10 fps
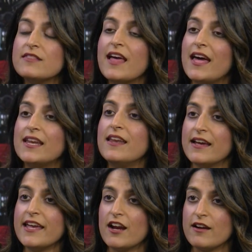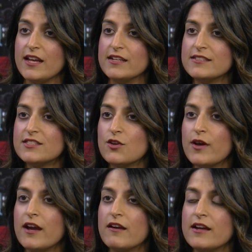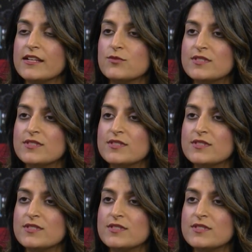in the head and neck areas. So areas,